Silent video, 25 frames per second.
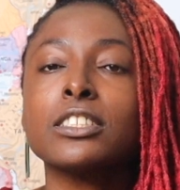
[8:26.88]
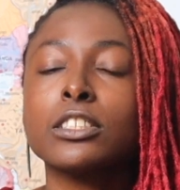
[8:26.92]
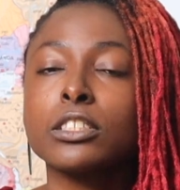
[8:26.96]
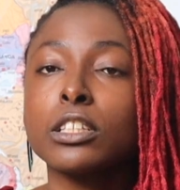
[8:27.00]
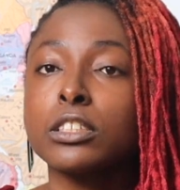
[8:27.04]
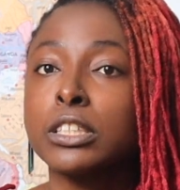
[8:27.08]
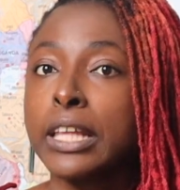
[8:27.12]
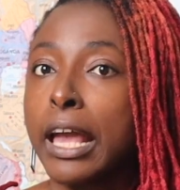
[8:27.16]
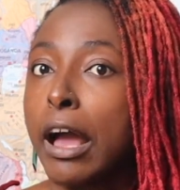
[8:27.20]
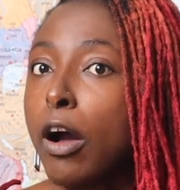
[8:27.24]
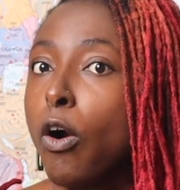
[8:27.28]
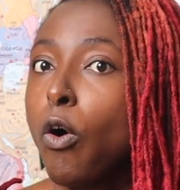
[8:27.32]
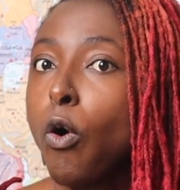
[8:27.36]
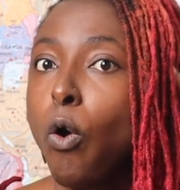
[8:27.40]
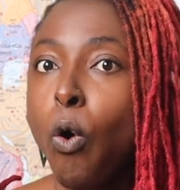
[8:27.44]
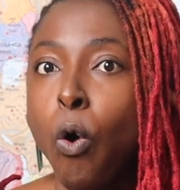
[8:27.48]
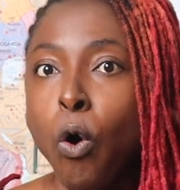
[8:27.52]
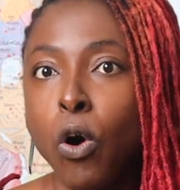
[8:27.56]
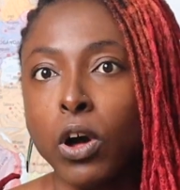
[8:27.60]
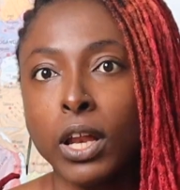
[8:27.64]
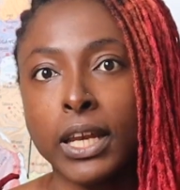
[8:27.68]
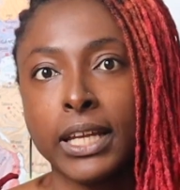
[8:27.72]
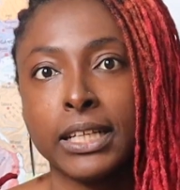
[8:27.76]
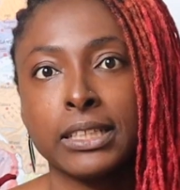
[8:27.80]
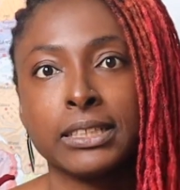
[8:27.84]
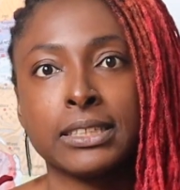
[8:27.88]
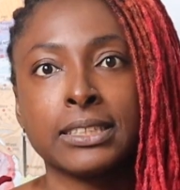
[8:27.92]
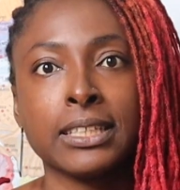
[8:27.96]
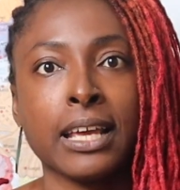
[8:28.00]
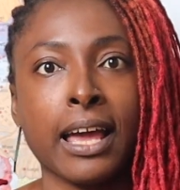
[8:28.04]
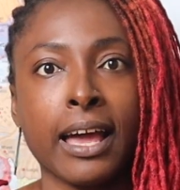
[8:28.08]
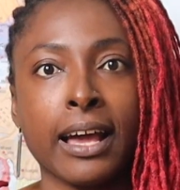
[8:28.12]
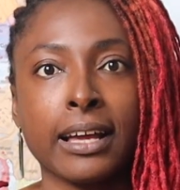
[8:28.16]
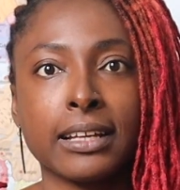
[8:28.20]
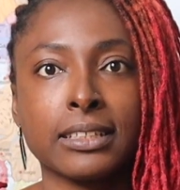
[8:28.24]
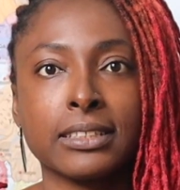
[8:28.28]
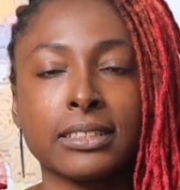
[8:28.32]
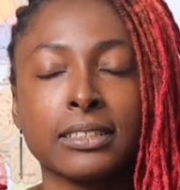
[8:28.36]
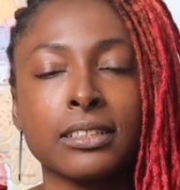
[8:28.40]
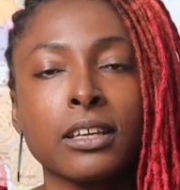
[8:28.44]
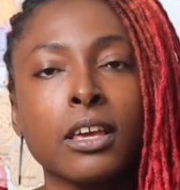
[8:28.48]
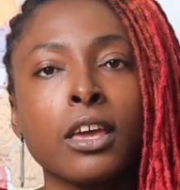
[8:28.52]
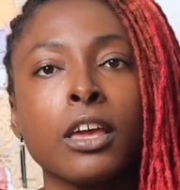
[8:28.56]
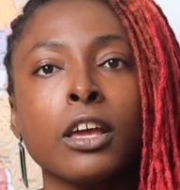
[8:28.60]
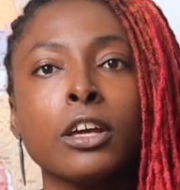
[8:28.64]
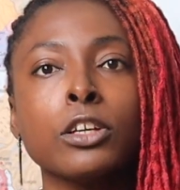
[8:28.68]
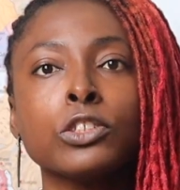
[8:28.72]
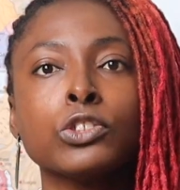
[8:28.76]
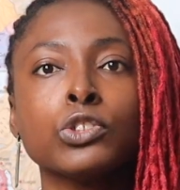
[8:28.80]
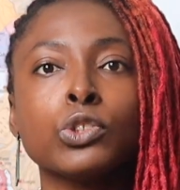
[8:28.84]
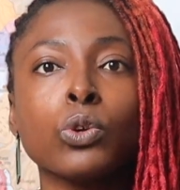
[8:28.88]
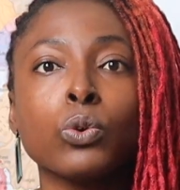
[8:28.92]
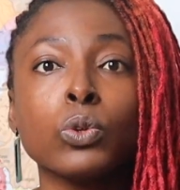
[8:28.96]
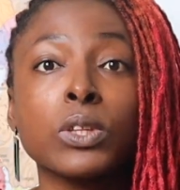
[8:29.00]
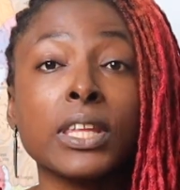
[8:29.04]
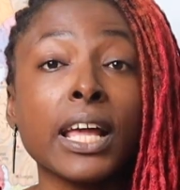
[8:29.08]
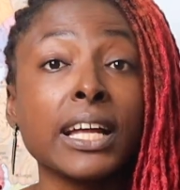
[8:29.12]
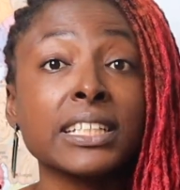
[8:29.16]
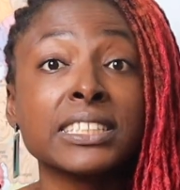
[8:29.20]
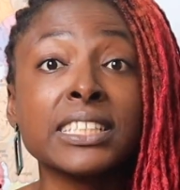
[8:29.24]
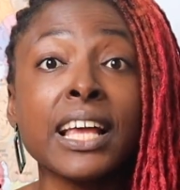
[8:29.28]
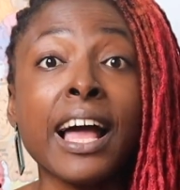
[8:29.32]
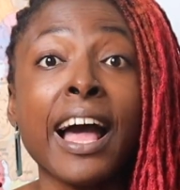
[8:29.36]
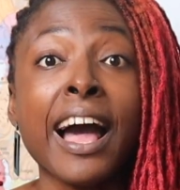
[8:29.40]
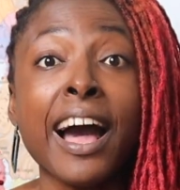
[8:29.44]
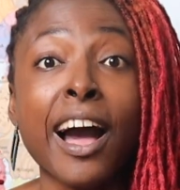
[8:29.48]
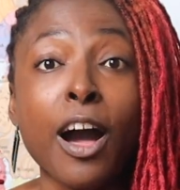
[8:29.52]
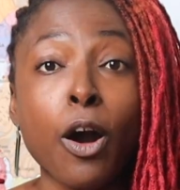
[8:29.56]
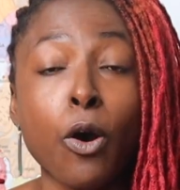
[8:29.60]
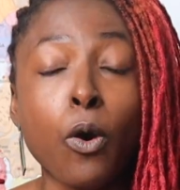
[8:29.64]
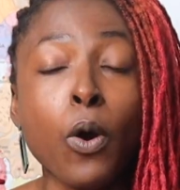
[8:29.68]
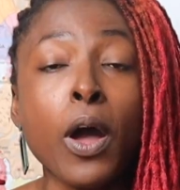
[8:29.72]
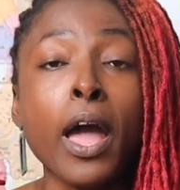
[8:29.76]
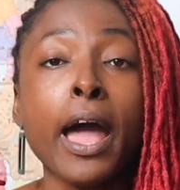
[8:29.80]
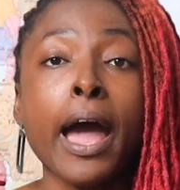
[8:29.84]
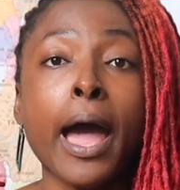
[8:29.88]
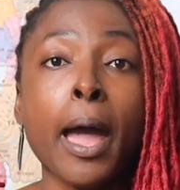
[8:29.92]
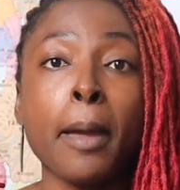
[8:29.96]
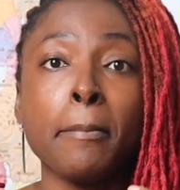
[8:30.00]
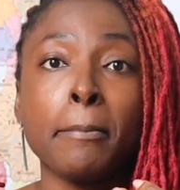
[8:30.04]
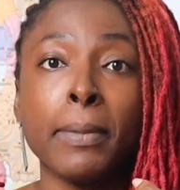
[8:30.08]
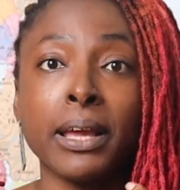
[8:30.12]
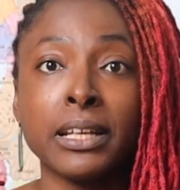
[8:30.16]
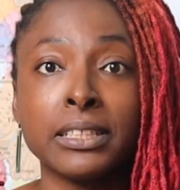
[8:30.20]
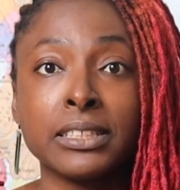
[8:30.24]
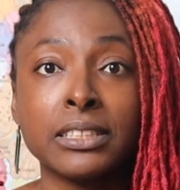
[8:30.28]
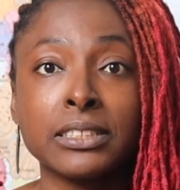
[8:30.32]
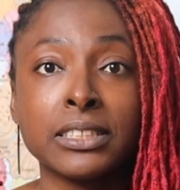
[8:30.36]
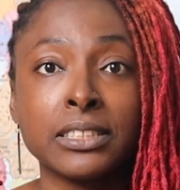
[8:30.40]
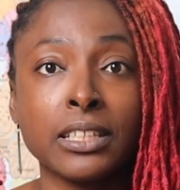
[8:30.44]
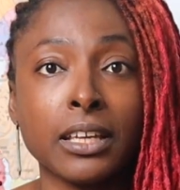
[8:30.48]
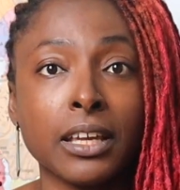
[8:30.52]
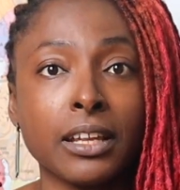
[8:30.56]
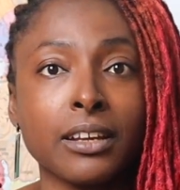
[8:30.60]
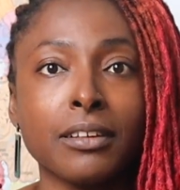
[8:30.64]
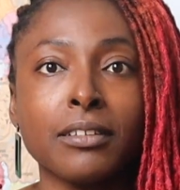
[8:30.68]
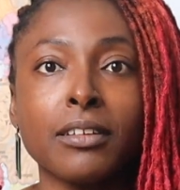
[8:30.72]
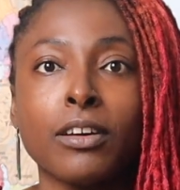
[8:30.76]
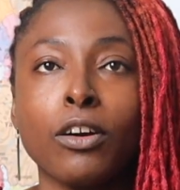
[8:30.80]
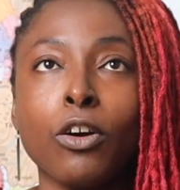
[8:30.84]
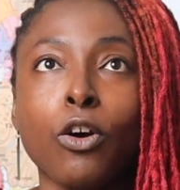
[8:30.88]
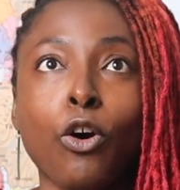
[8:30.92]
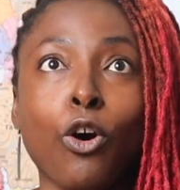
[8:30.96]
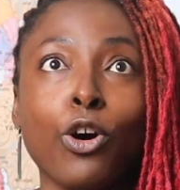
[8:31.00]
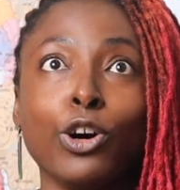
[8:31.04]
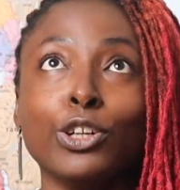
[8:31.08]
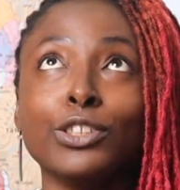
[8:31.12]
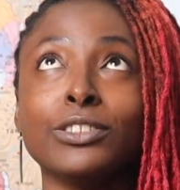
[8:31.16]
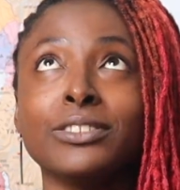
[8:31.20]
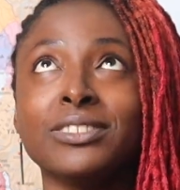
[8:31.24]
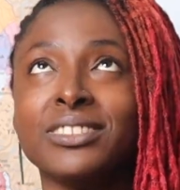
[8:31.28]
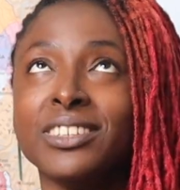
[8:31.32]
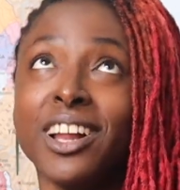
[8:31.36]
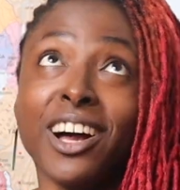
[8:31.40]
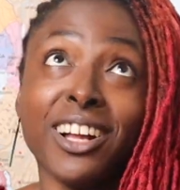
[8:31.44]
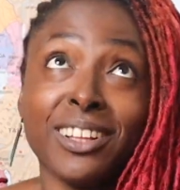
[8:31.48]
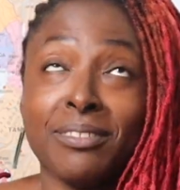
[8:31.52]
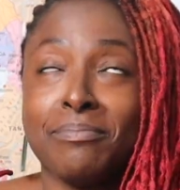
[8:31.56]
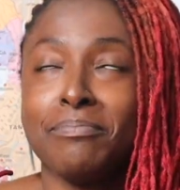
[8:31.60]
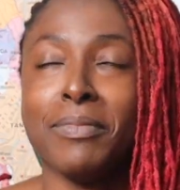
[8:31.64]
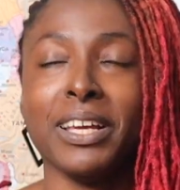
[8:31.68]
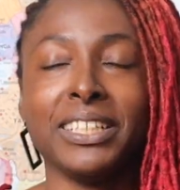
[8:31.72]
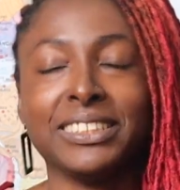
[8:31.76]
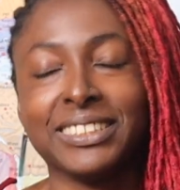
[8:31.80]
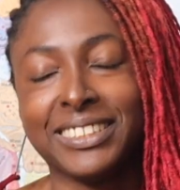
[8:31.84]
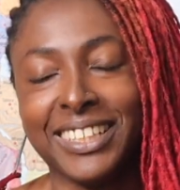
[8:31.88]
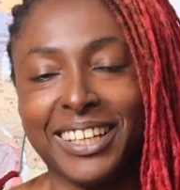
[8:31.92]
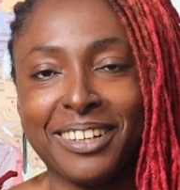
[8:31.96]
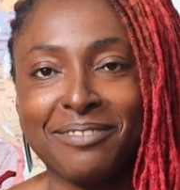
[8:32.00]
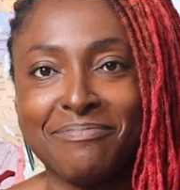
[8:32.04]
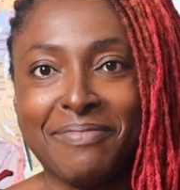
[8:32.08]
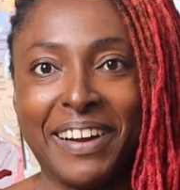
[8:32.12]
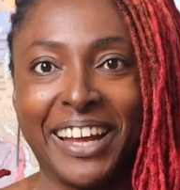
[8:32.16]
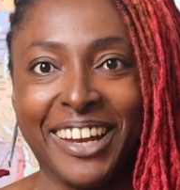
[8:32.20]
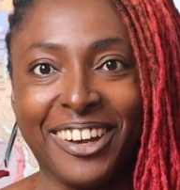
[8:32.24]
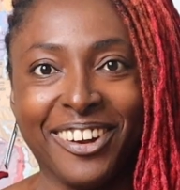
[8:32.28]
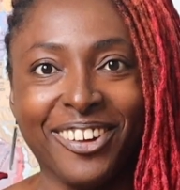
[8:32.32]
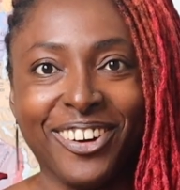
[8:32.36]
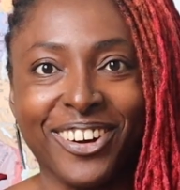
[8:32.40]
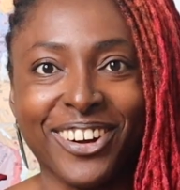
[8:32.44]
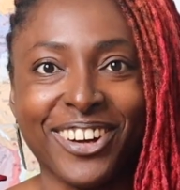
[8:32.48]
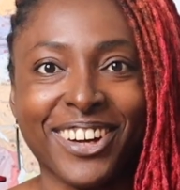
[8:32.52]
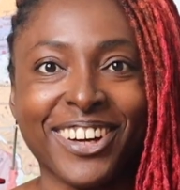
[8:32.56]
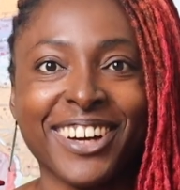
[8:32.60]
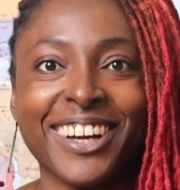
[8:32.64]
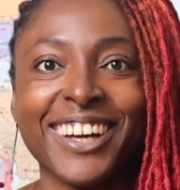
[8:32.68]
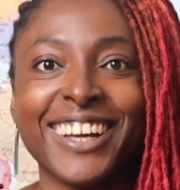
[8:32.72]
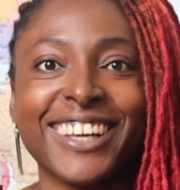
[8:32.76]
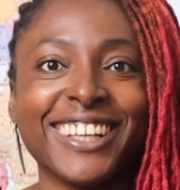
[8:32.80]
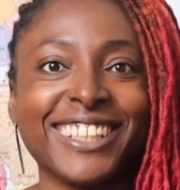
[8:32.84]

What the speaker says: They're all intact. So that's how I maintain or not maintain my lock,